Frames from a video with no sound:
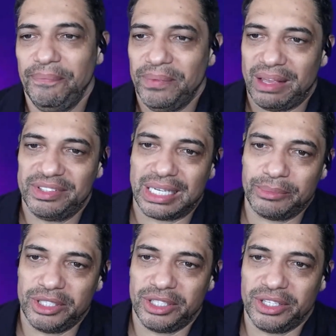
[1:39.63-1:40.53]
Every time
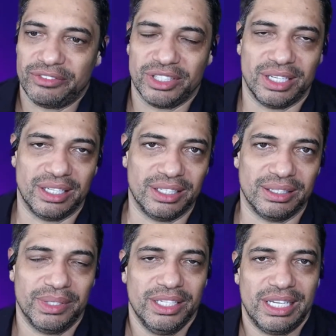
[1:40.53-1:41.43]
you have
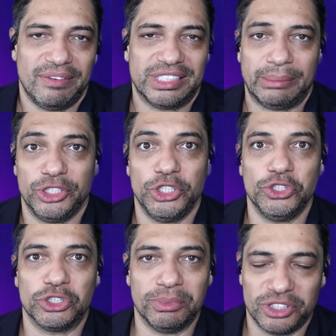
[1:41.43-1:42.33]
every time you use
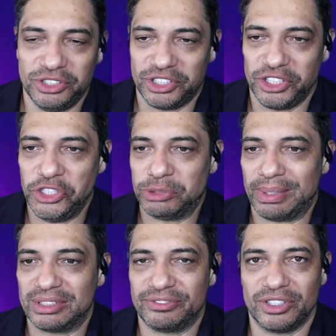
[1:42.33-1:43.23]
them, it's using a huge
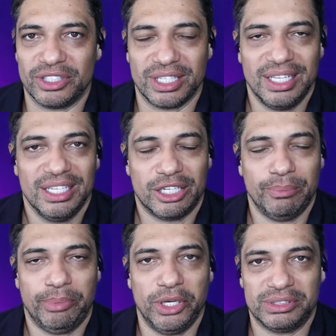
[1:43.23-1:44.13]
amount of
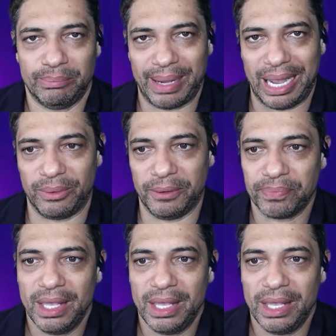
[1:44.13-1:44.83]
compute and power.